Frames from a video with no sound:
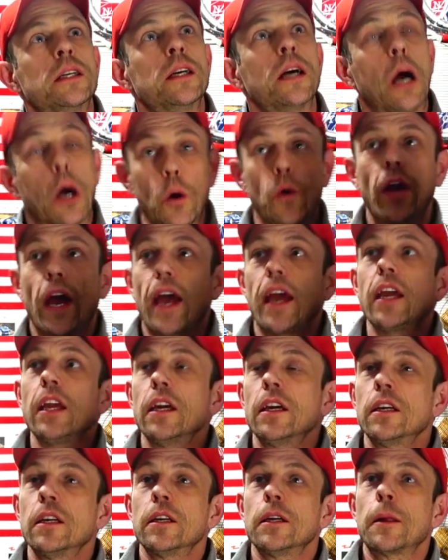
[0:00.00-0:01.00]
Okay,
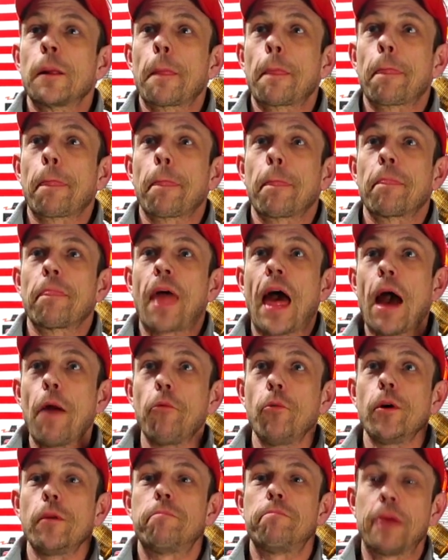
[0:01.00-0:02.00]
that
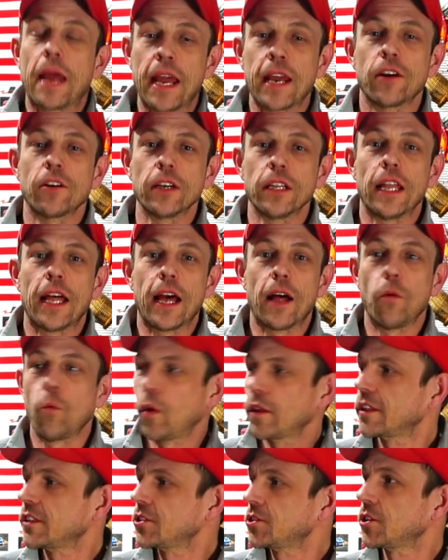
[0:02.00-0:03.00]
would parallel
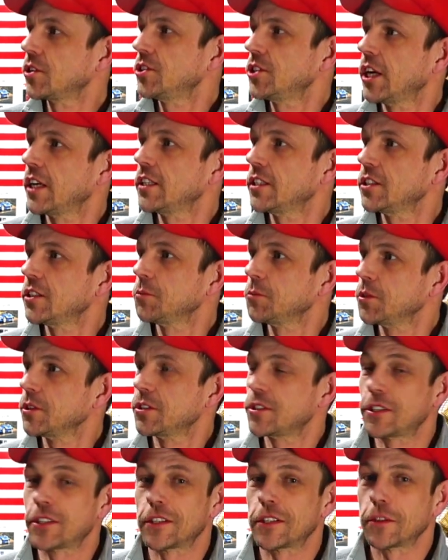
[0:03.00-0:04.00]
what the search engine
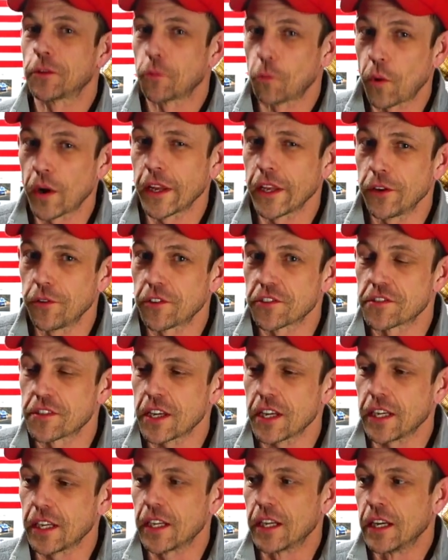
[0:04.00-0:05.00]
was wanting you to
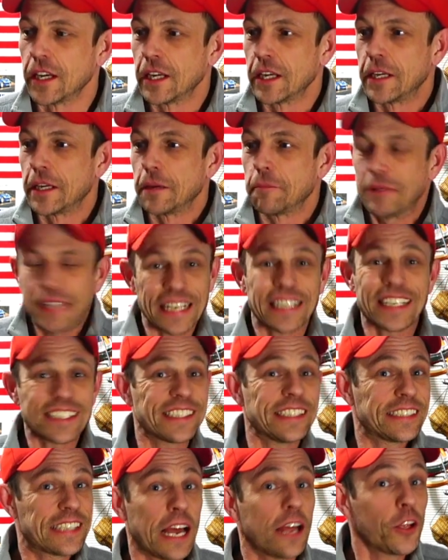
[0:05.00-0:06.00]
see. But that
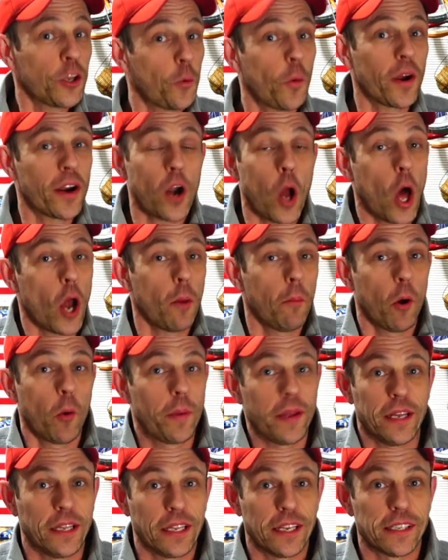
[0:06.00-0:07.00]
doesn't tell you what an
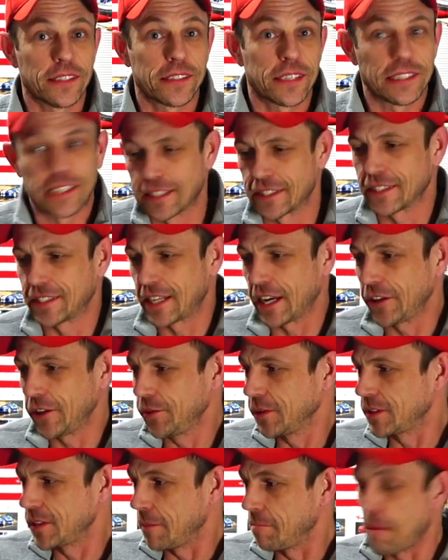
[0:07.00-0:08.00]
automobile is. It doesn't tell you
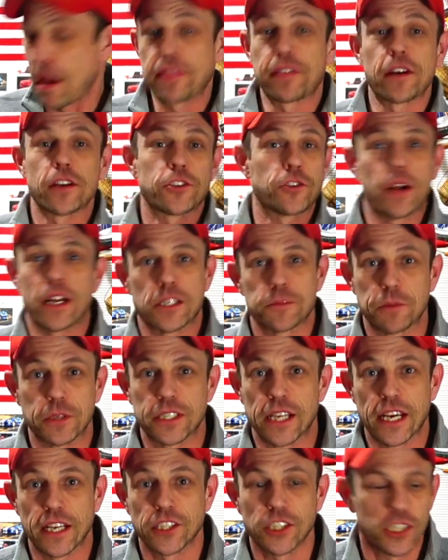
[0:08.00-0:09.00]
it's a method of
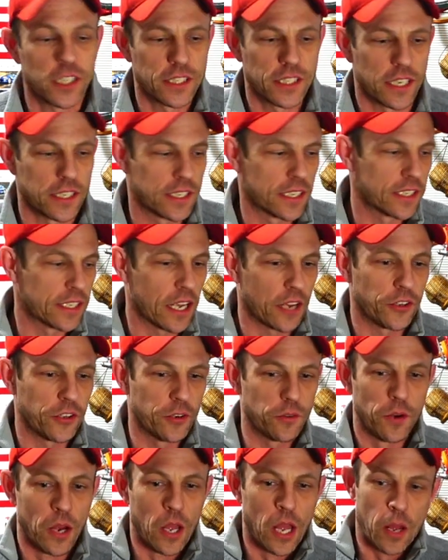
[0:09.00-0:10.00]
transportation. It doesn't tell
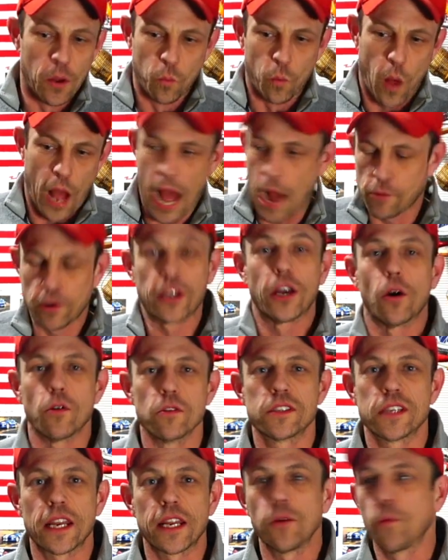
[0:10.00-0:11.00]
you how it
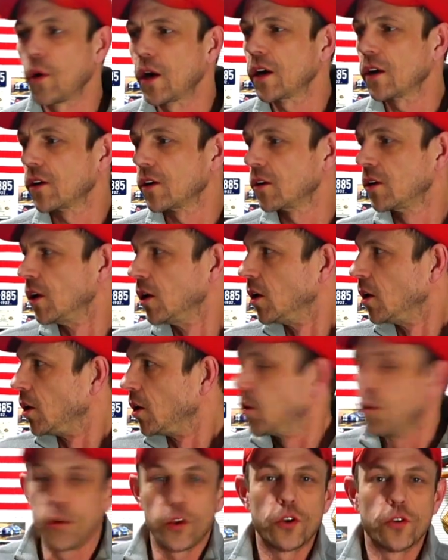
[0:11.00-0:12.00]
goes anywhere or
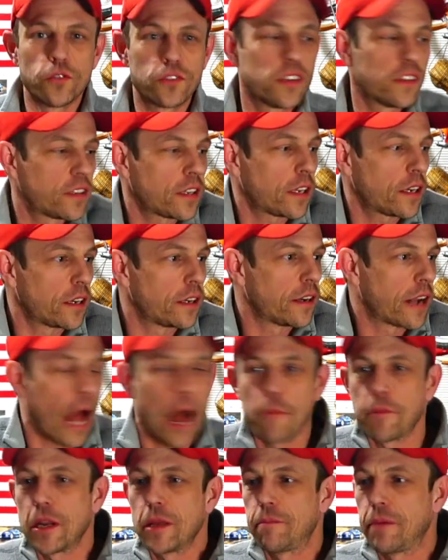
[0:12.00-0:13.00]
who uses it and
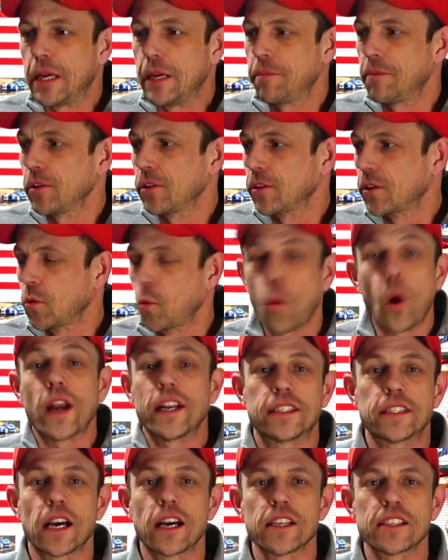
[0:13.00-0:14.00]
how many people or what
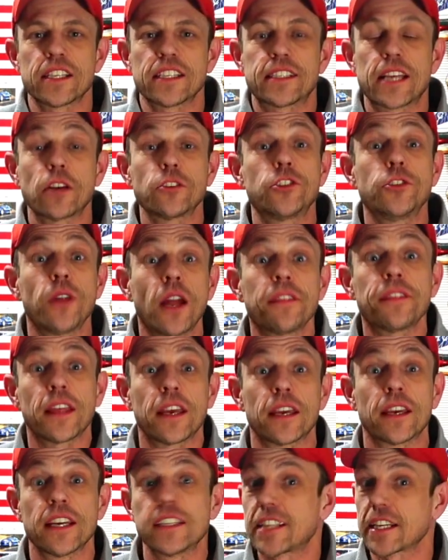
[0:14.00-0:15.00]
it does. It tells you
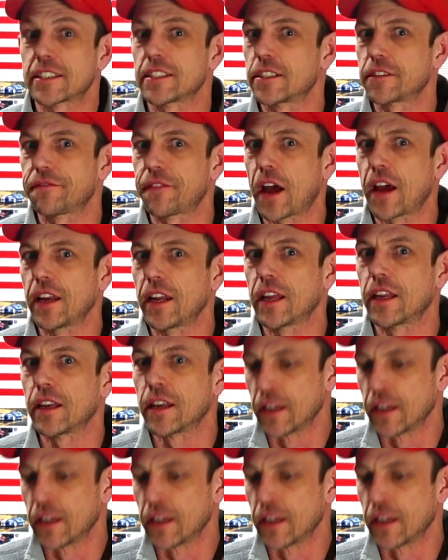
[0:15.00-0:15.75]
nothing. It doesn't define it.